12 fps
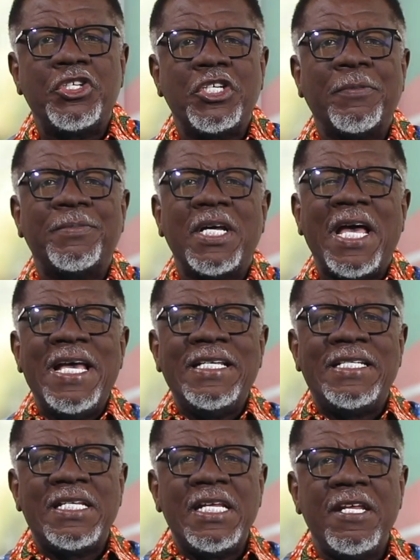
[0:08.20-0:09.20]
chapter
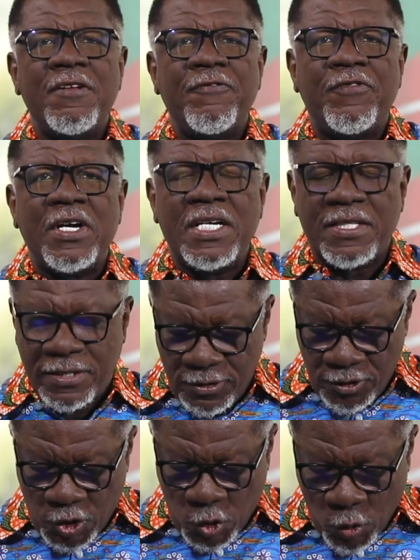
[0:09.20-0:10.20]
18,
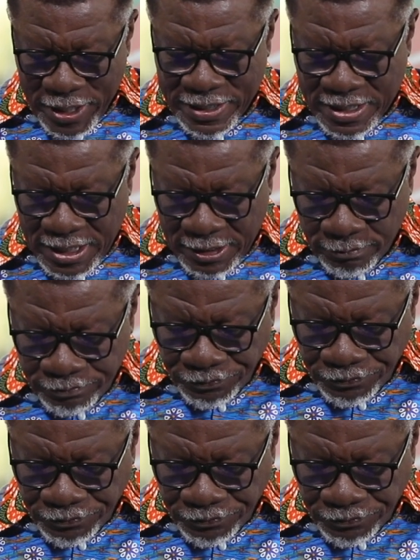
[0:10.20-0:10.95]
verse 20.